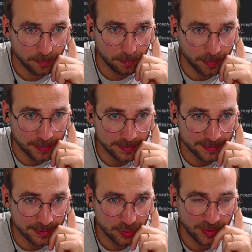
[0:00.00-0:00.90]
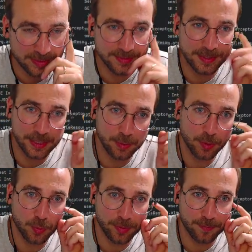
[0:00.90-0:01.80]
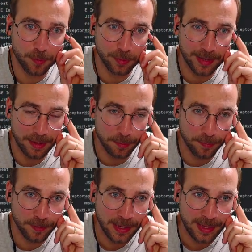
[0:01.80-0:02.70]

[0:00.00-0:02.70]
But initialize the hero with full health.